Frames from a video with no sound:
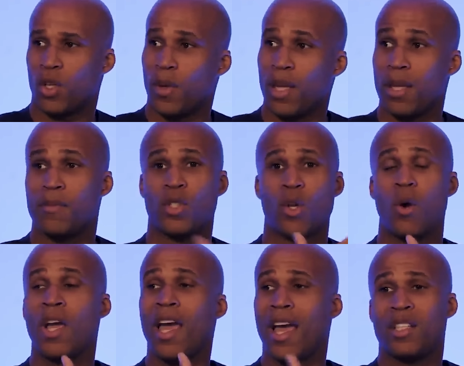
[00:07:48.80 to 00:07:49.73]
Kareem. So
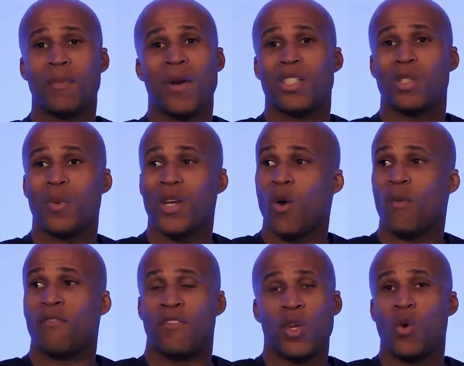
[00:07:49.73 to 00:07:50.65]
as much as we
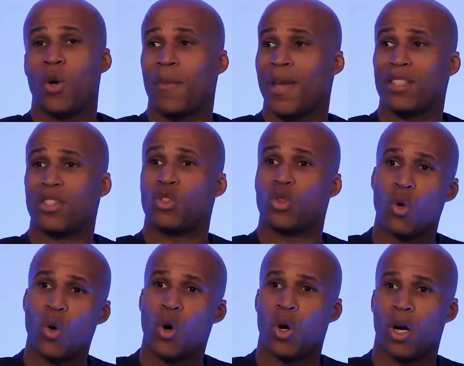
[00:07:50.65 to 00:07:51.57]
don't view him as a
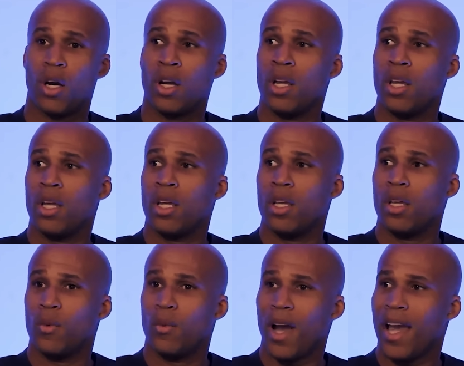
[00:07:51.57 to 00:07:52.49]
scorer,
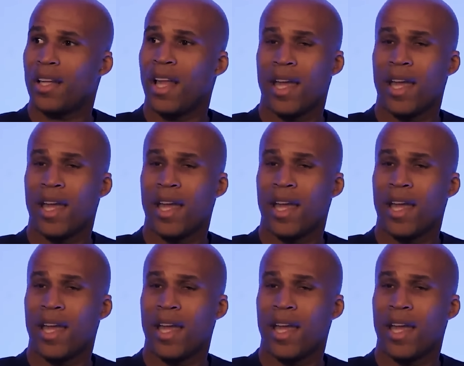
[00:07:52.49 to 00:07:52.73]
right?